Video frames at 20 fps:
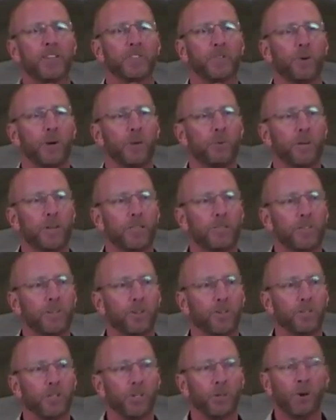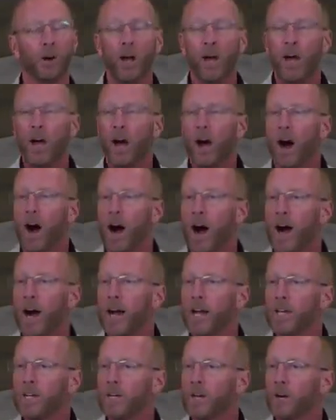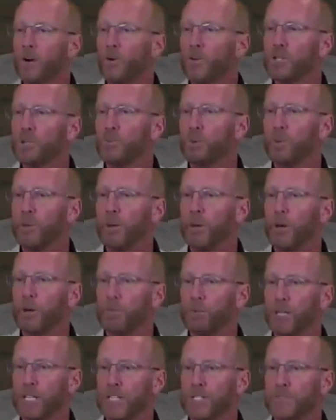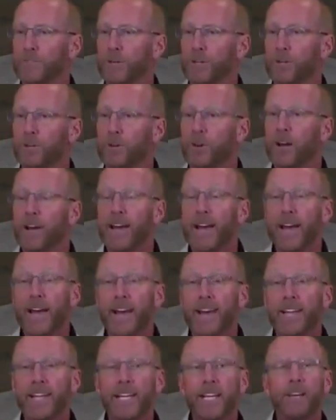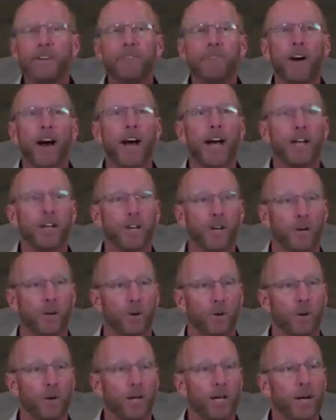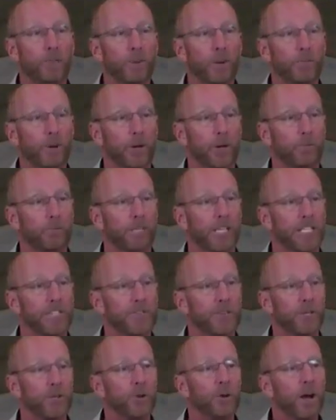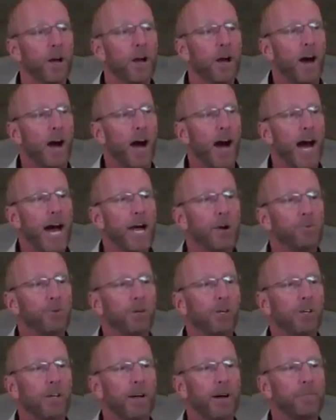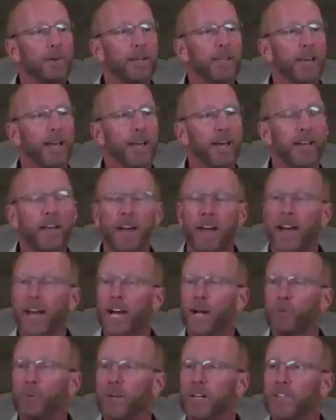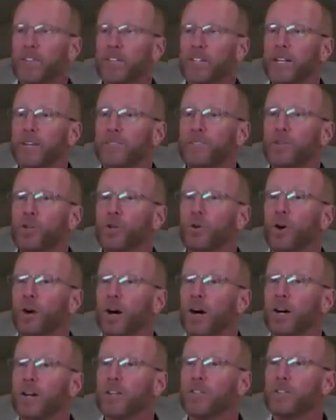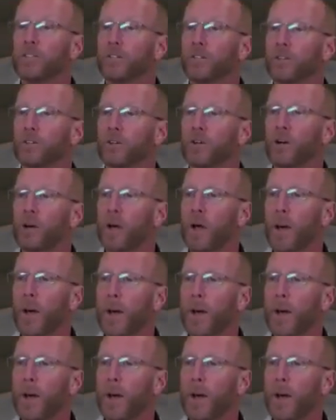so, I would have told you. I go to prepare a place for you. And if I go and prepare a place for you, I will come again and receive you unto